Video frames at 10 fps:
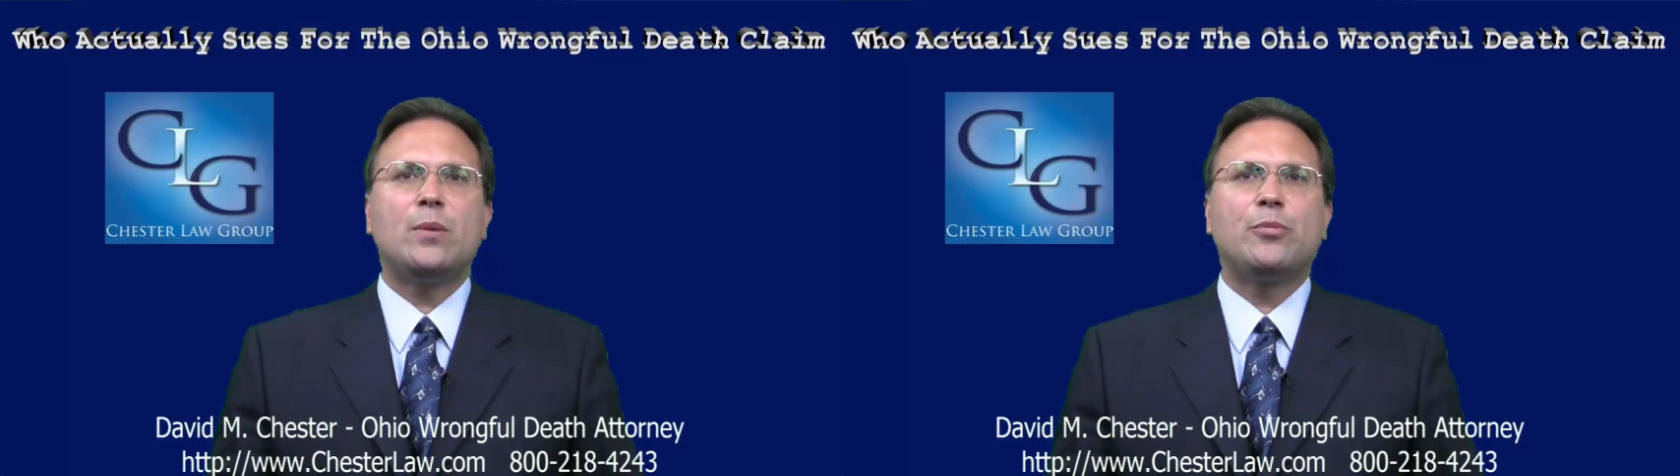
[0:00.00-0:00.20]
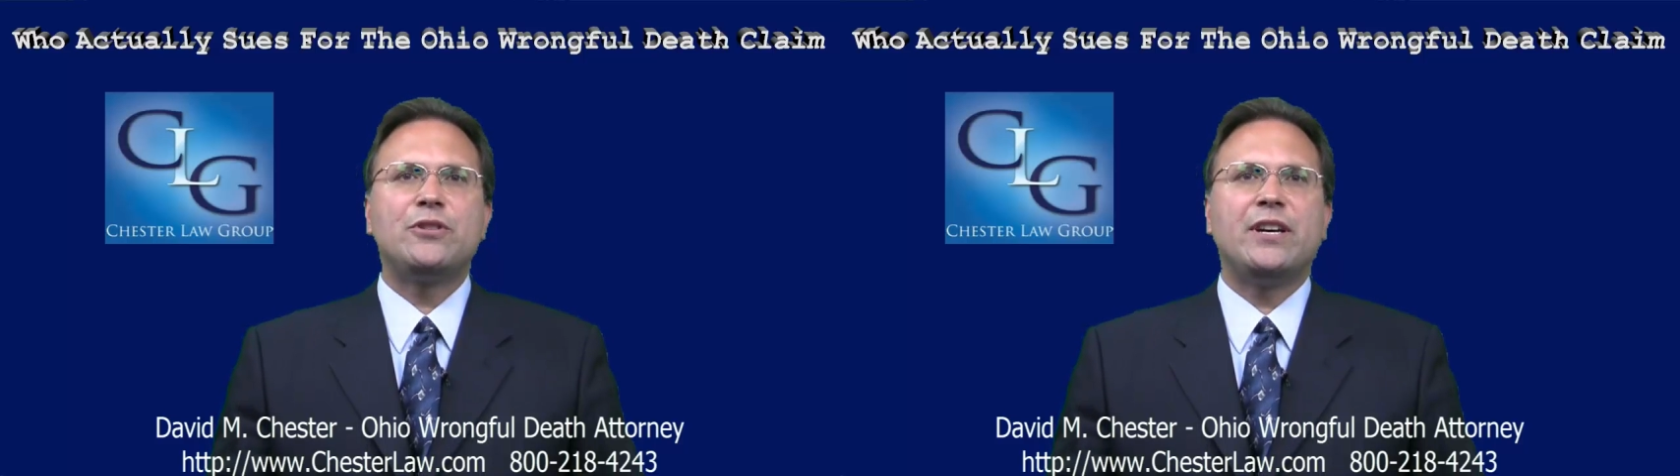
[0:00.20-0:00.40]

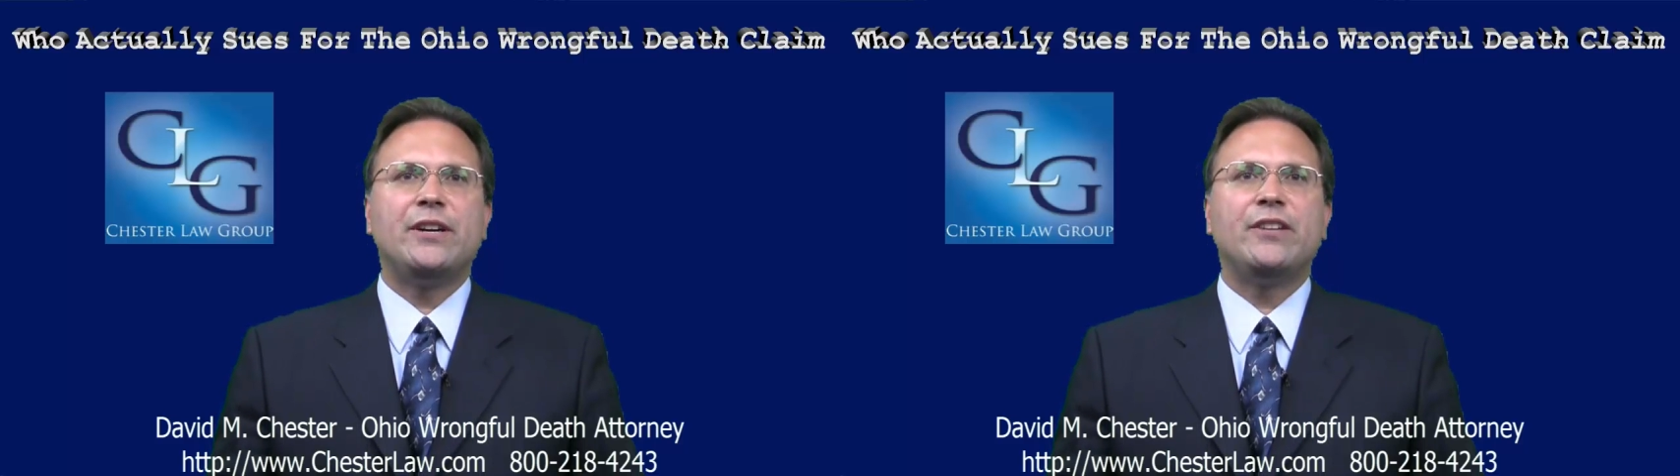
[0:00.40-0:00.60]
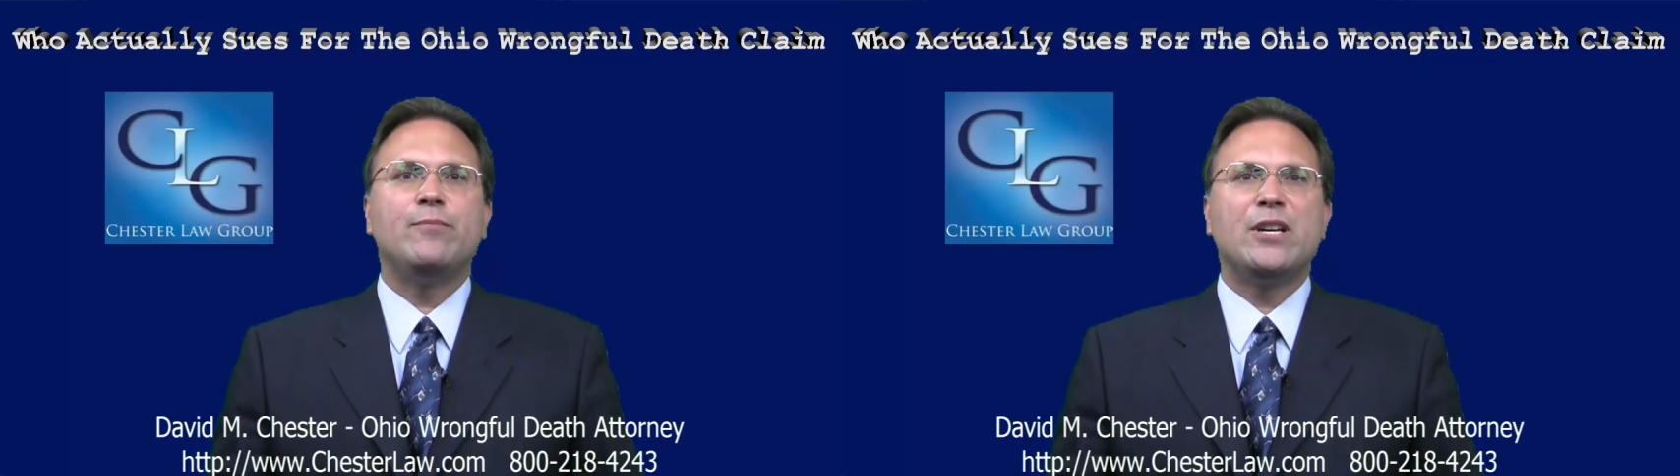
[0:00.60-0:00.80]

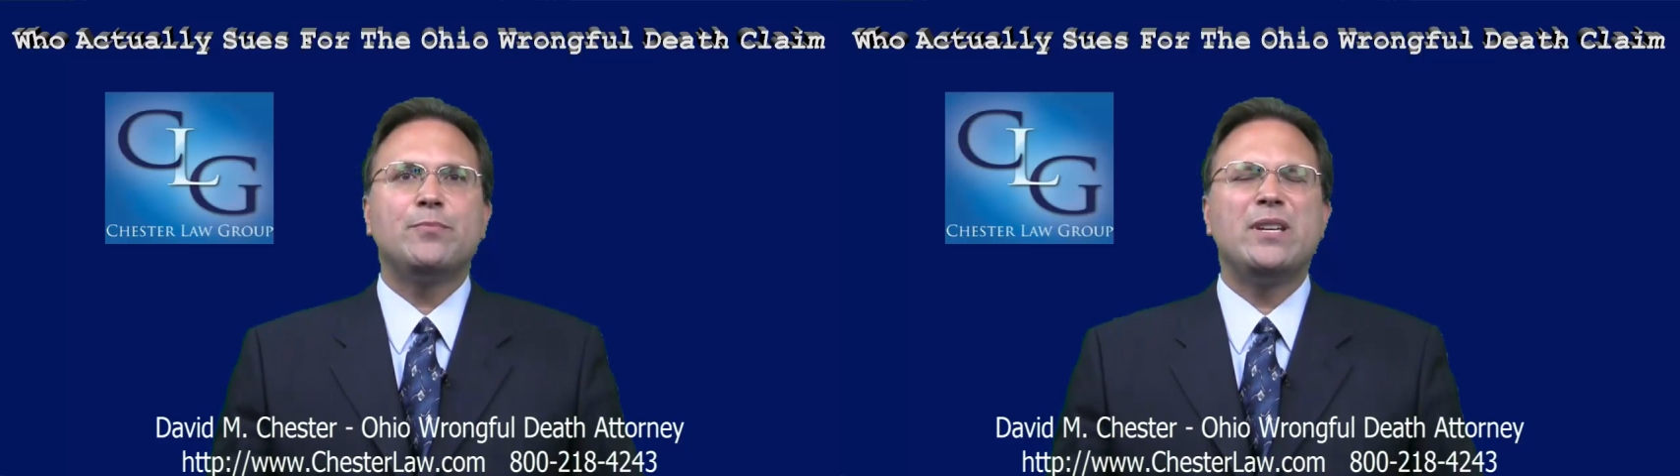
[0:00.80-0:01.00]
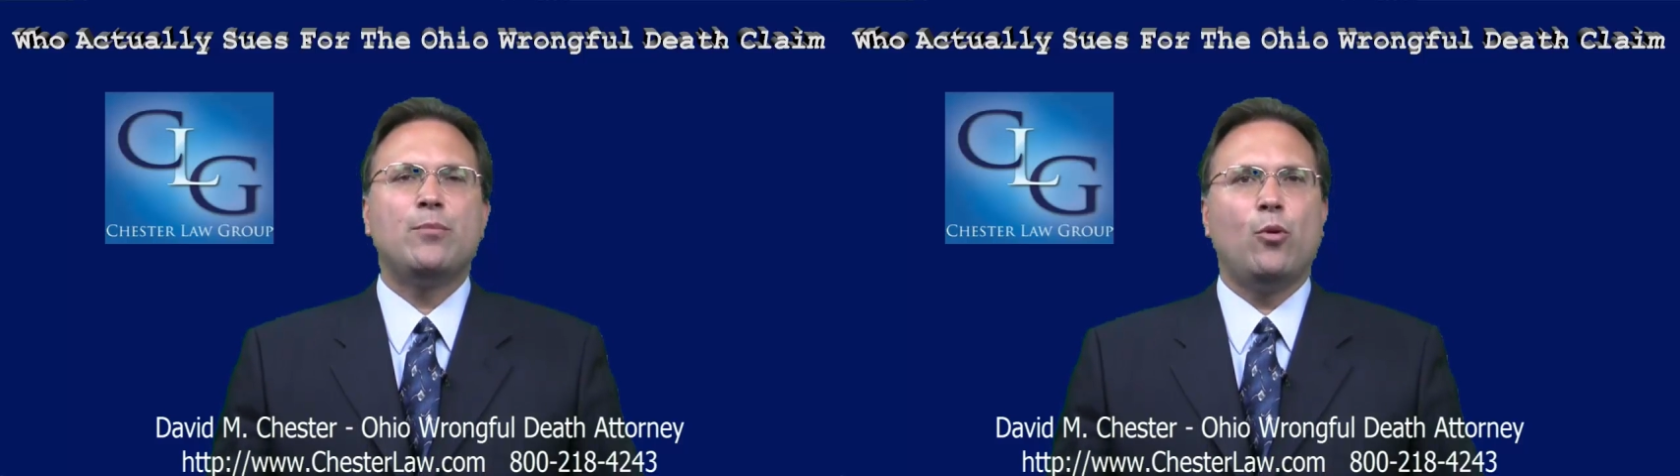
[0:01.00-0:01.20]
representative
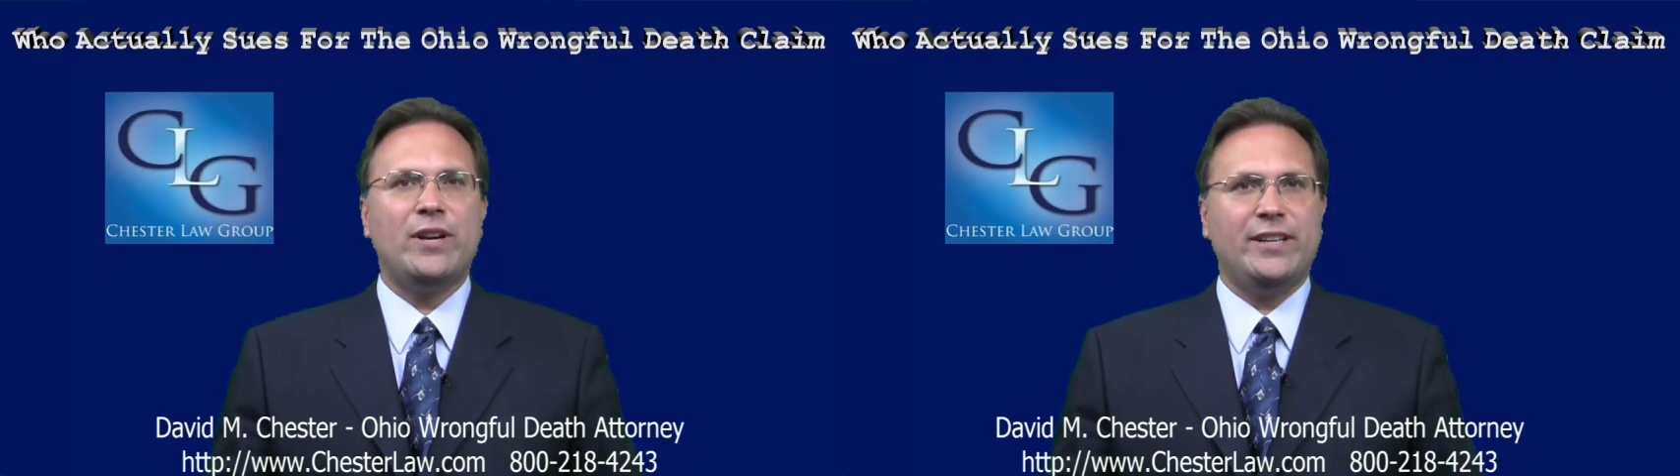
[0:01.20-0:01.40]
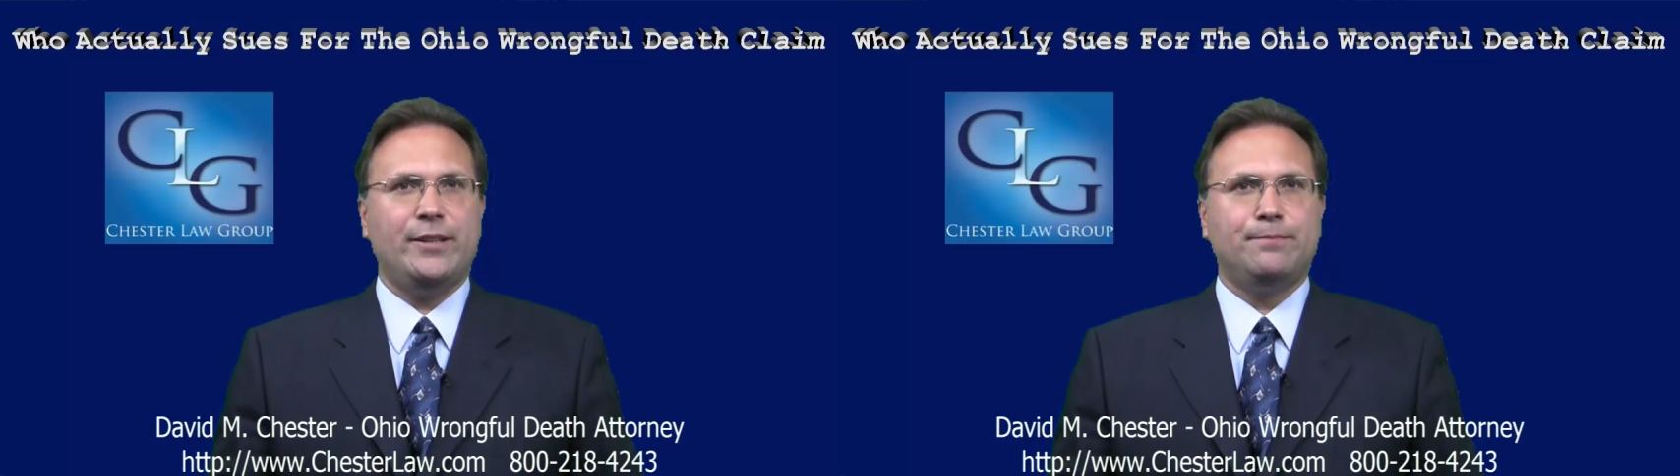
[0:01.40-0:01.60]
must be
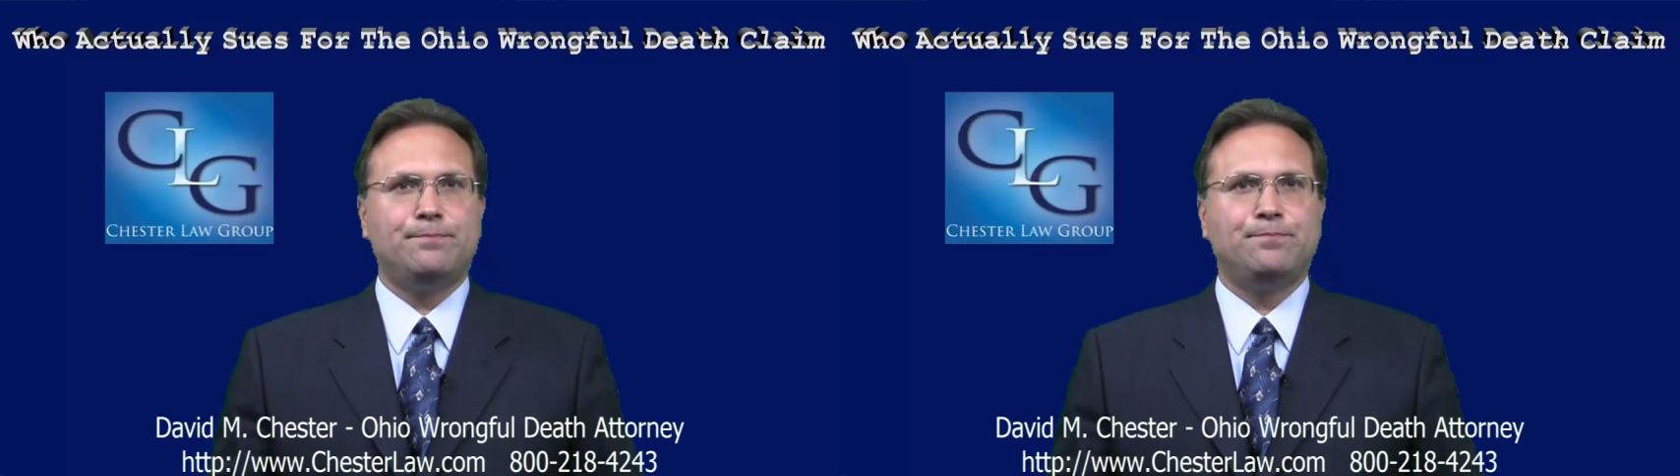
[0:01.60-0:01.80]
appointed.